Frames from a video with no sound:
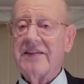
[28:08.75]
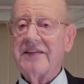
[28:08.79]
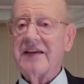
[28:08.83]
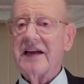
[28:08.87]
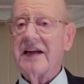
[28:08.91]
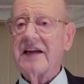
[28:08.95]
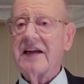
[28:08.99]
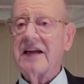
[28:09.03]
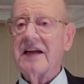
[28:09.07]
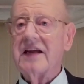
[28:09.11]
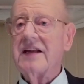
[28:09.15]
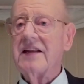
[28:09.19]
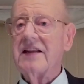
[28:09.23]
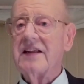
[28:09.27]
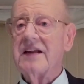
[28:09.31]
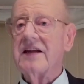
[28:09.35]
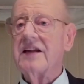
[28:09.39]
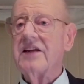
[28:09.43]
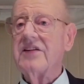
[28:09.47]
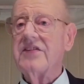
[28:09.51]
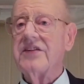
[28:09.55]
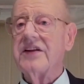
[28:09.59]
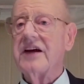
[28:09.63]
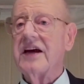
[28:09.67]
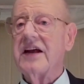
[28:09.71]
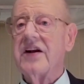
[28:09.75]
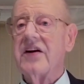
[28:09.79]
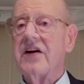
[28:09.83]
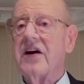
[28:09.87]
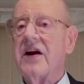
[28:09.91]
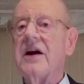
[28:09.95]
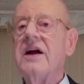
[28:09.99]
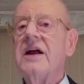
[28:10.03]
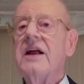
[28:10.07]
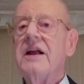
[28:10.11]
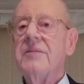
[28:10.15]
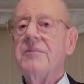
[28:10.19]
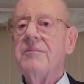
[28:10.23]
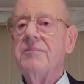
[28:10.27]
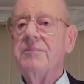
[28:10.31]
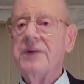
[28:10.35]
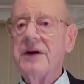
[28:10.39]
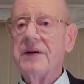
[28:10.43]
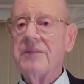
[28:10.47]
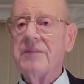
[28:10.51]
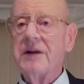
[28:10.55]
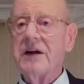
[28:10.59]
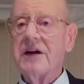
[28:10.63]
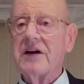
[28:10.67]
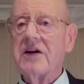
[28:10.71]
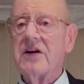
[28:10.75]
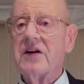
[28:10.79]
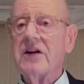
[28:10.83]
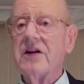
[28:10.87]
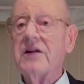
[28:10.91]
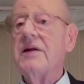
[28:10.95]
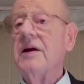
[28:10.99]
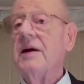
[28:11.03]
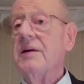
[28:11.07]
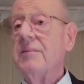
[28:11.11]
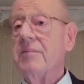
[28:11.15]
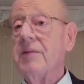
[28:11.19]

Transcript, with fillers: taking things that are biblical,